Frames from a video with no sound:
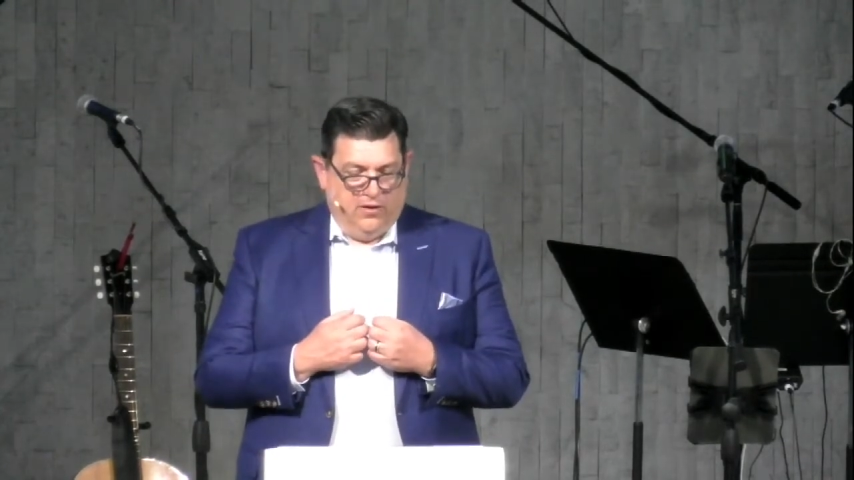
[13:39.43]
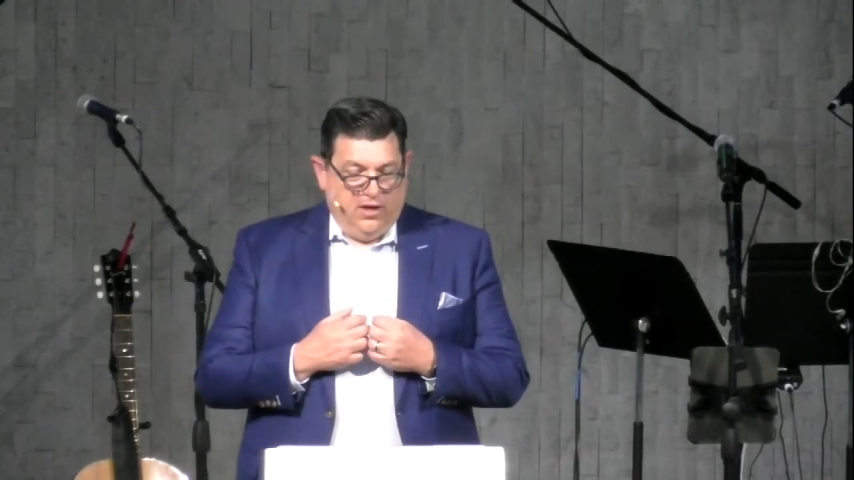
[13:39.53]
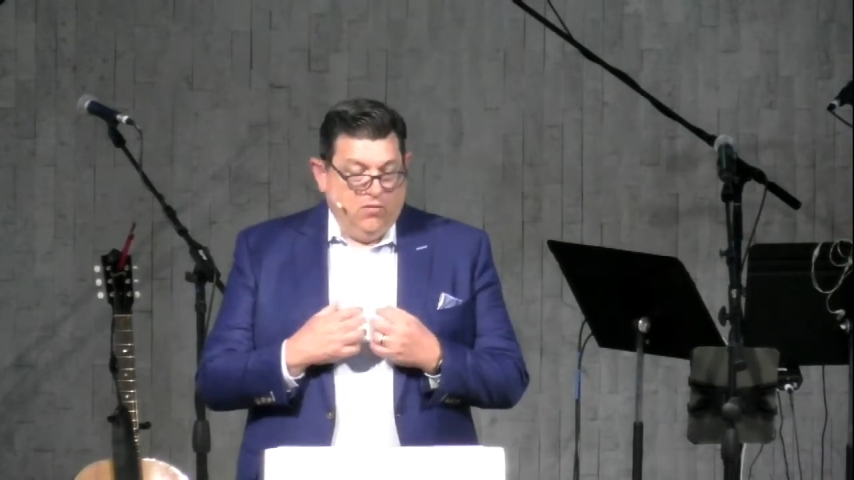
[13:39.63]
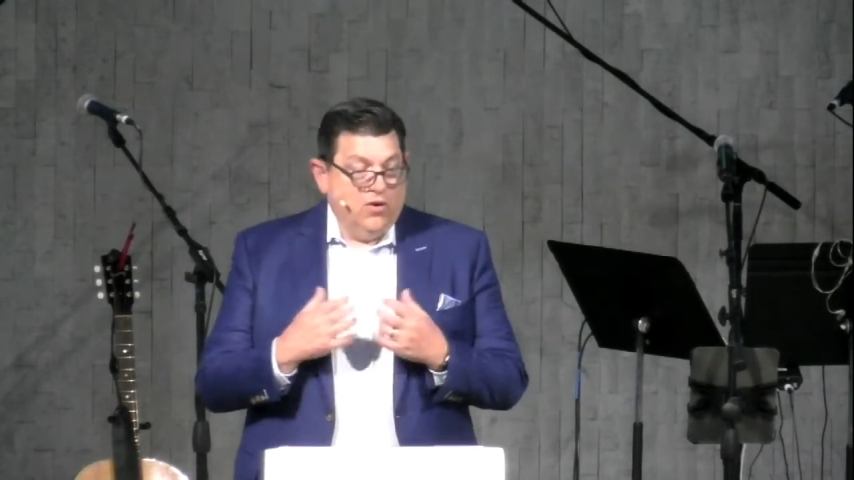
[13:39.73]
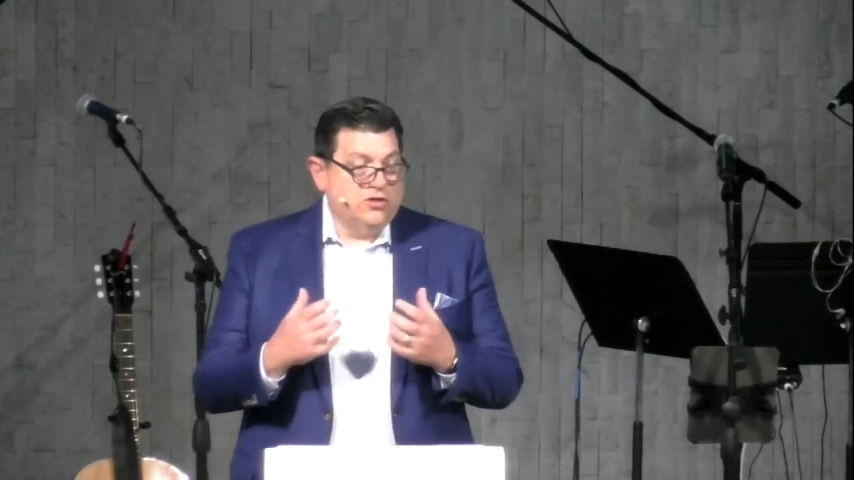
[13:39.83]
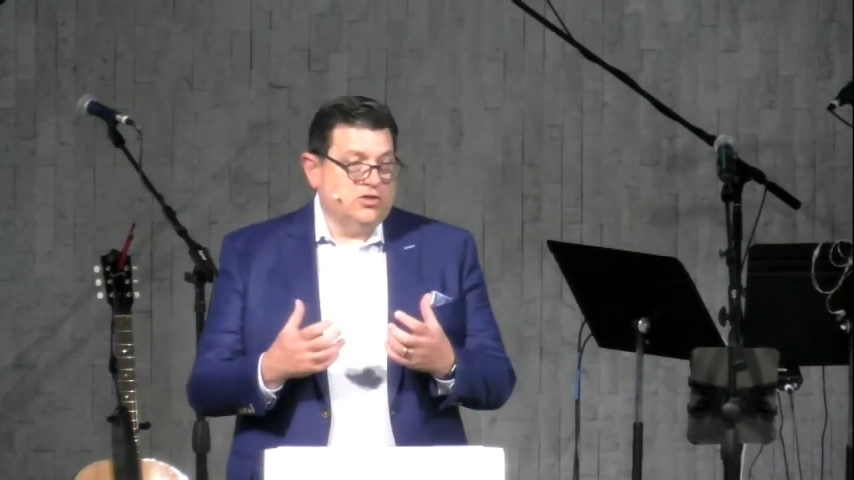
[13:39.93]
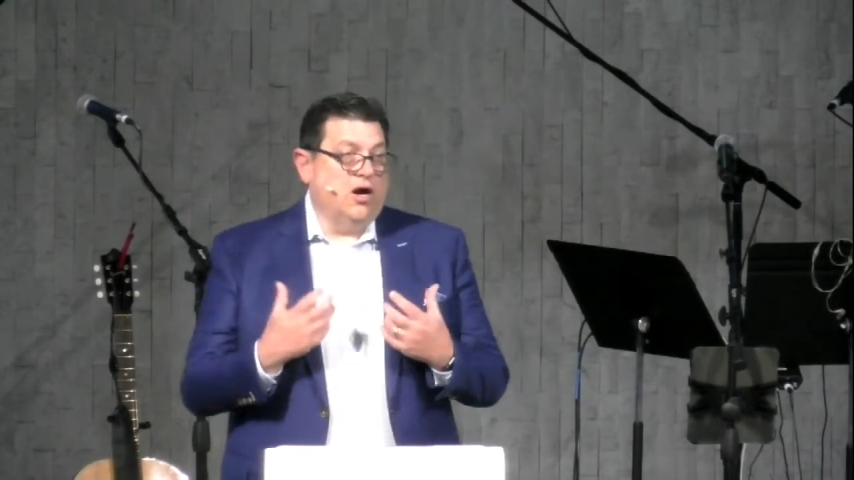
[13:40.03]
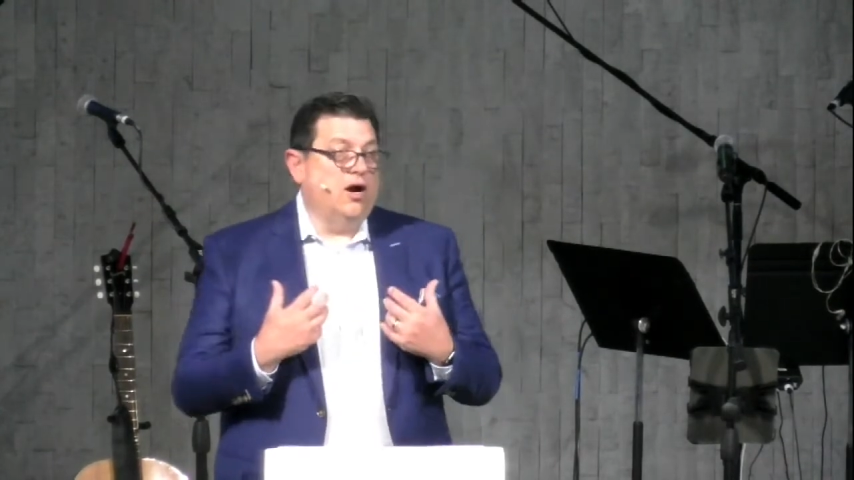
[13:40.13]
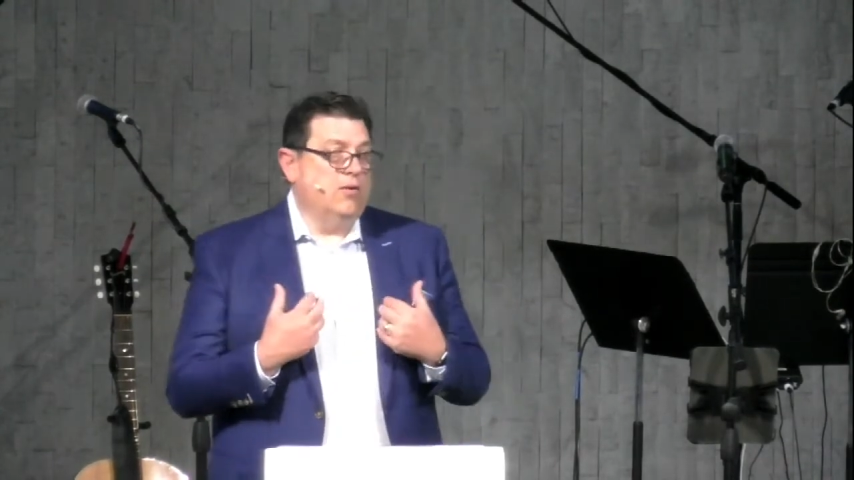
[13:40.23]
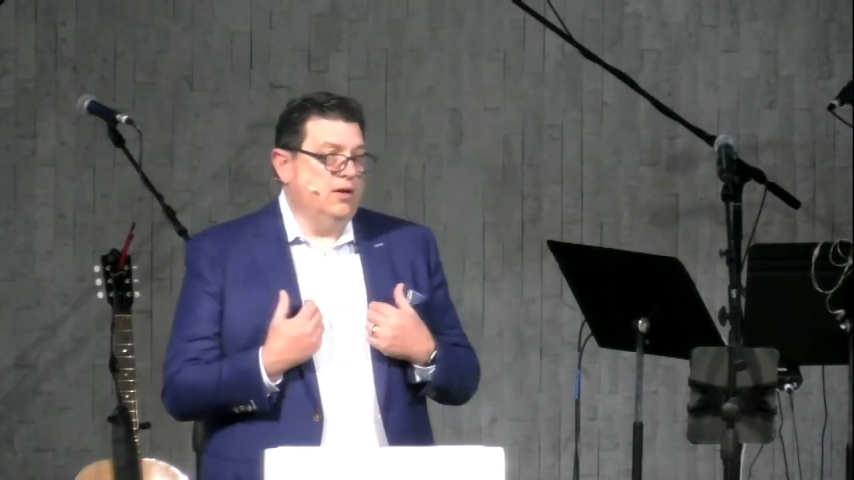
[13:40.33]
He wants
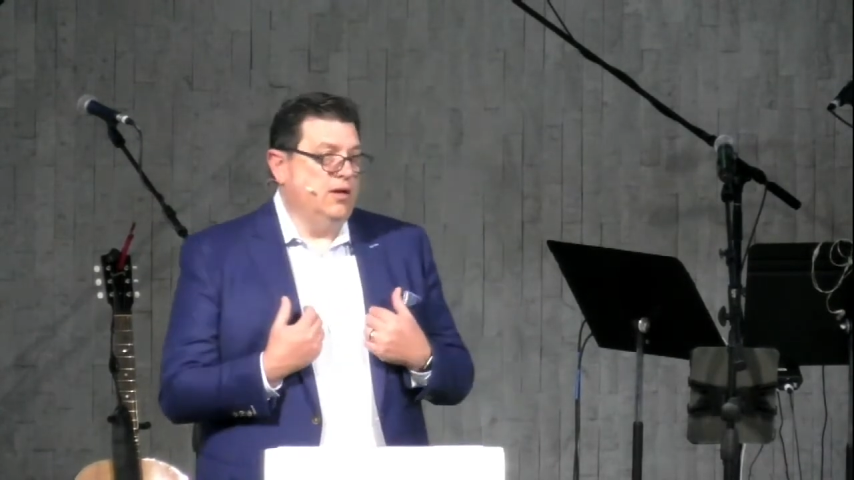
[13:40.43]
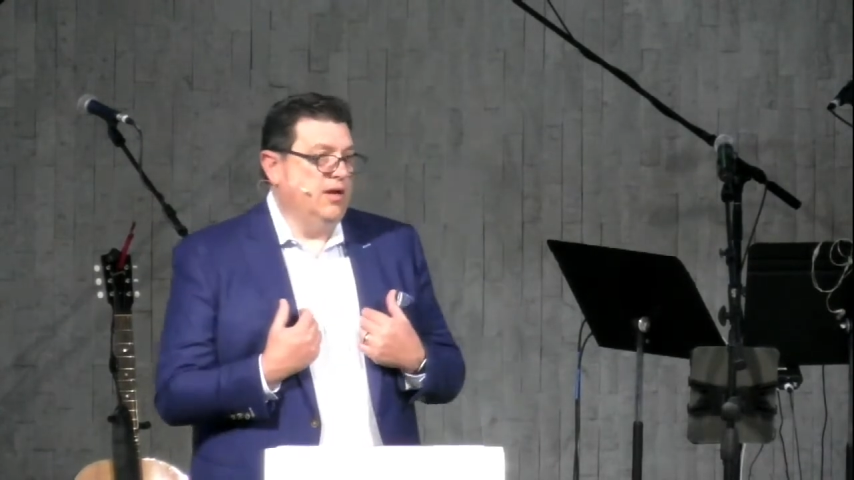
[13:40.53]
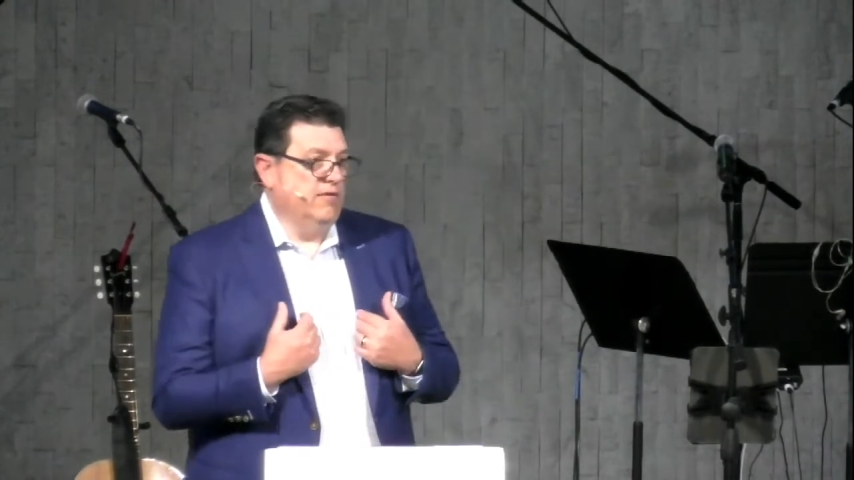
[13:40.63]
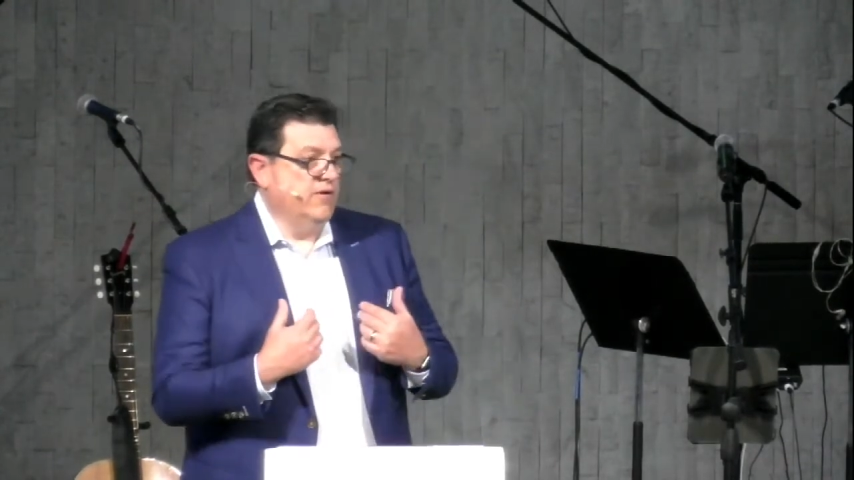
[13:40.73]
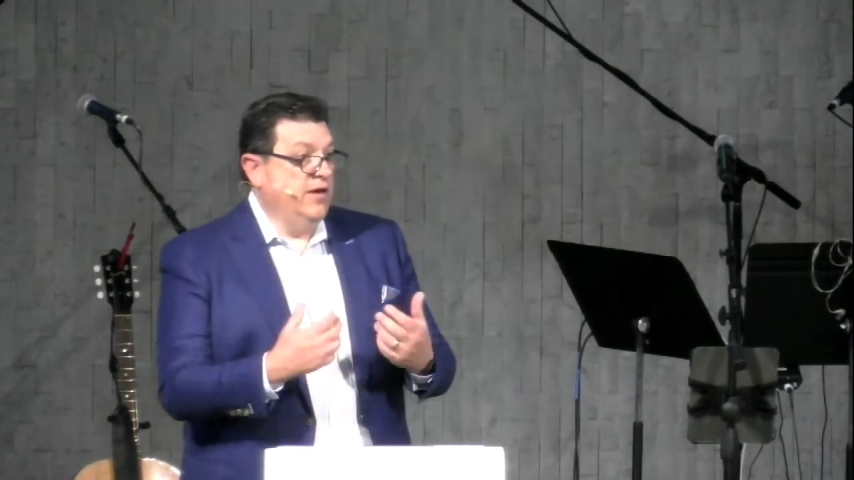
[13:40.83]
our love